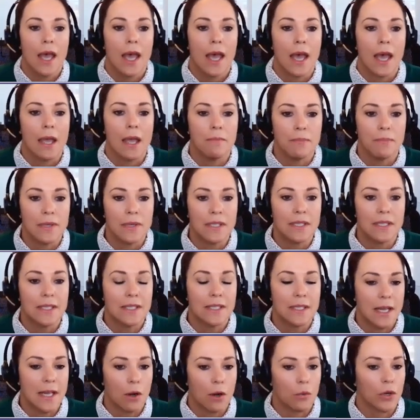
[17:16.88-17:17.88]
A business
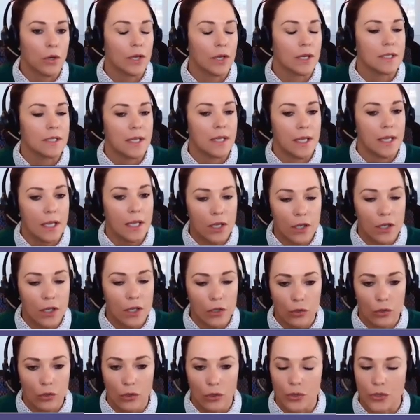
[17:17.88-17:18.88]
network is
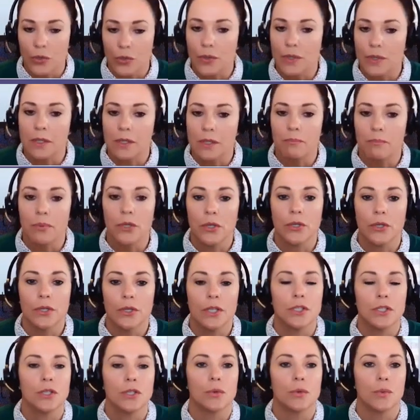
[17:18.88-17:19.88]
integral to its ability
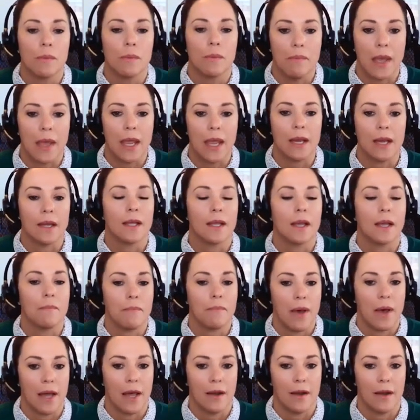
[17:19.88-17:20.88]
to remain
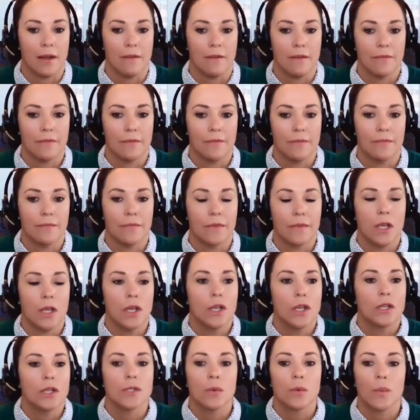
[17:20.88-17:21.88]
competitive.
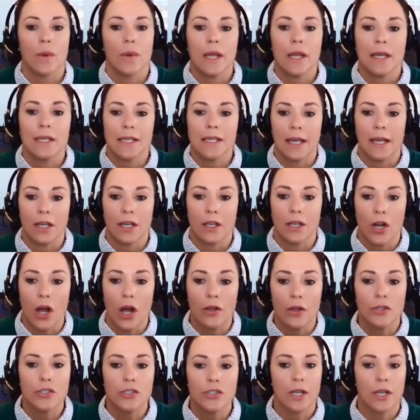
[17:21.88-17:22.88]
So when a
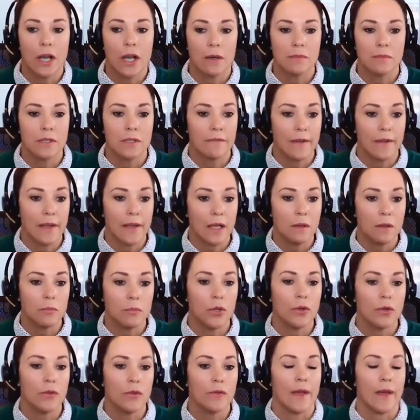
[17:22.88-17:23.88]
technology comes
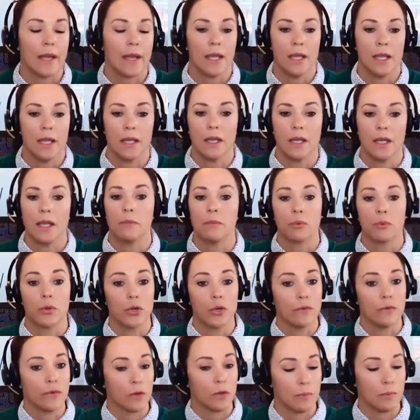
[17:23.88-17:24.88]
available that can
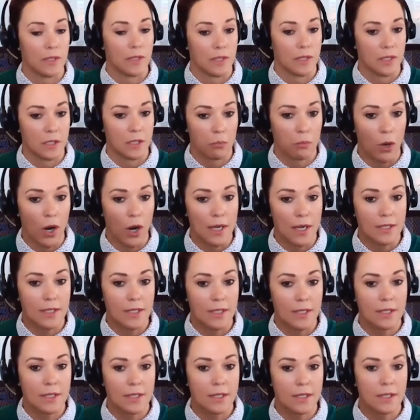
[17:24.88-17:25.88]
improve your business
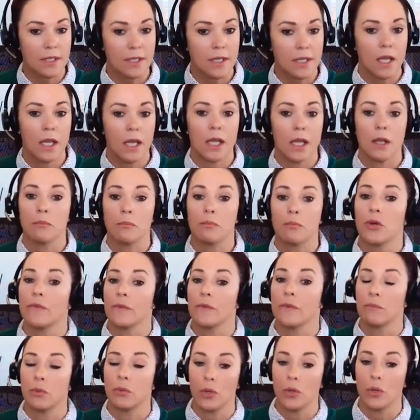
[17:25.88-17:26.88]
processes, improve
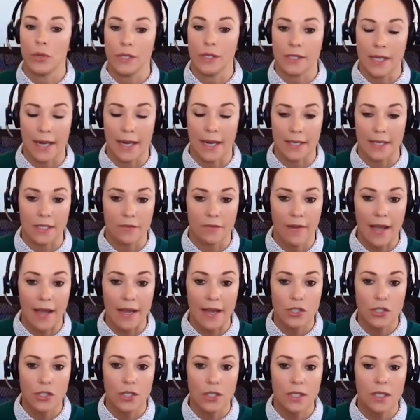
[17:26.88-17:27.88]
employee
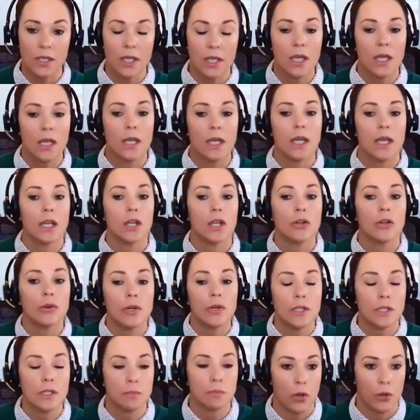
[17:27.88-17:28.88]
satisfaction,
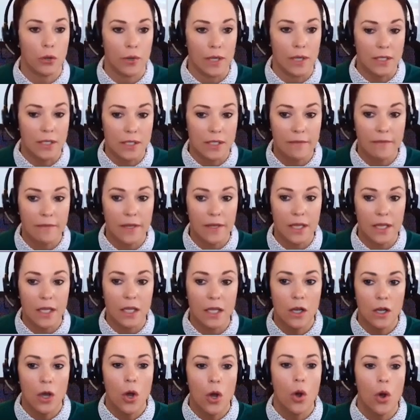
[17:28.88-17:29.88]
increase productivity,
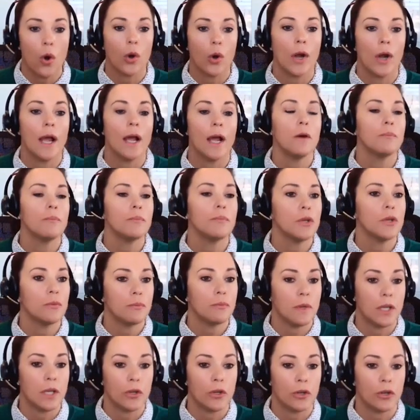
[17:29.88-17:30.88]
or help you
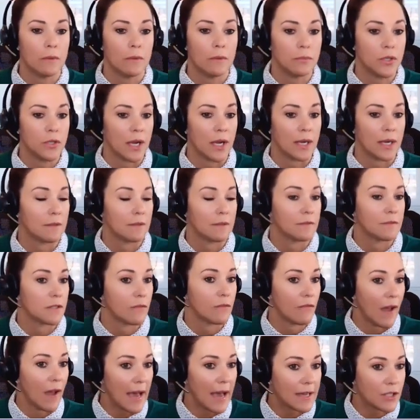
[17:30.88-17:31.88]
meet your objectives
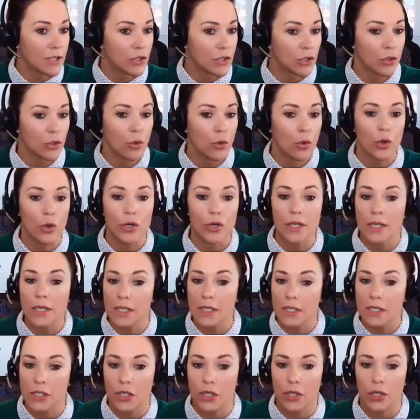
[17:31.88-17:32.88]
faster or
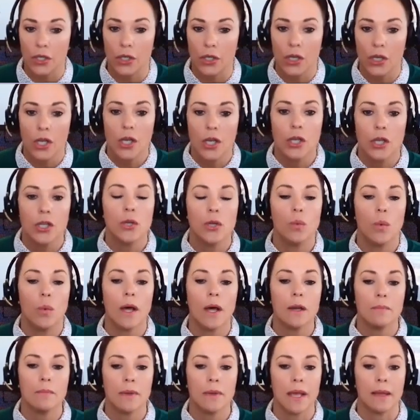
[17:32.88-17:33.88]
easier, you want
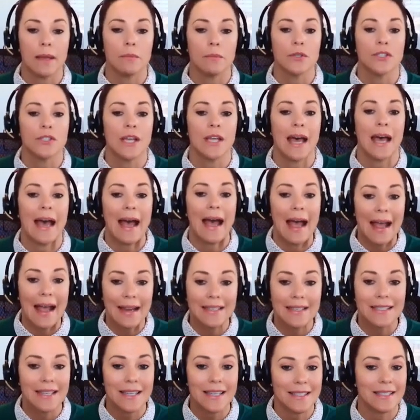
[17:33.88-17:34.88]
to be able to
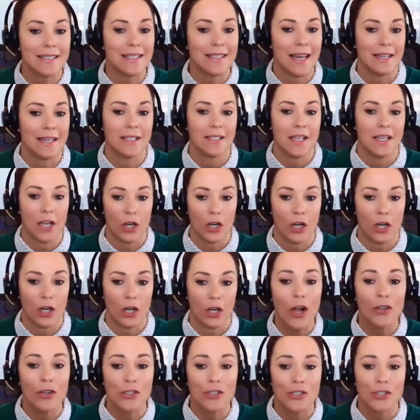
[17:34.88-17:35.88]
access that
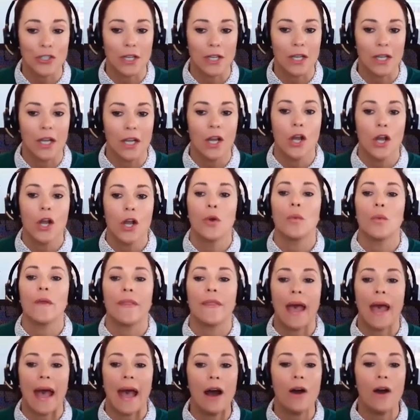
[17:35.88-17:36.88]
technology
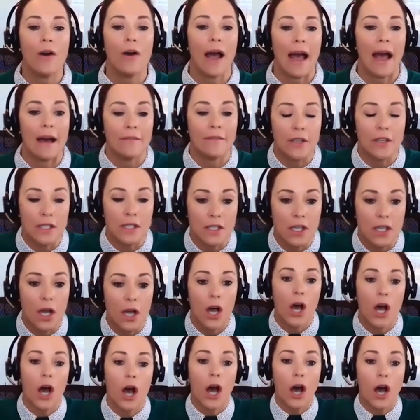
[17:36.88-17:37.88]
without having to
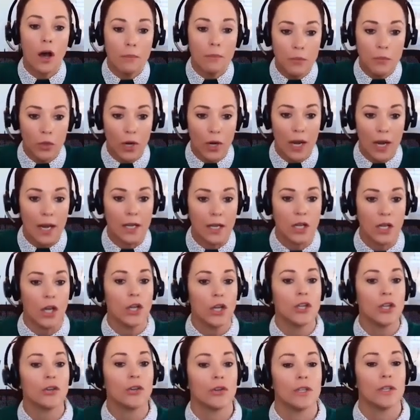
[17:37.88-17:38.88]
upgrade
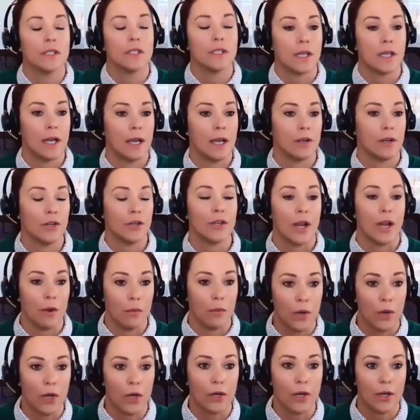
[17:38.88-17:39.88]
your entire
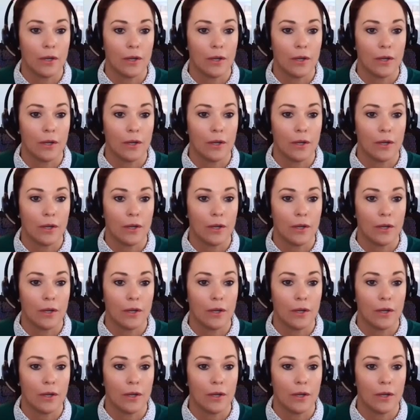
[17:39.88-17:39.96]
network.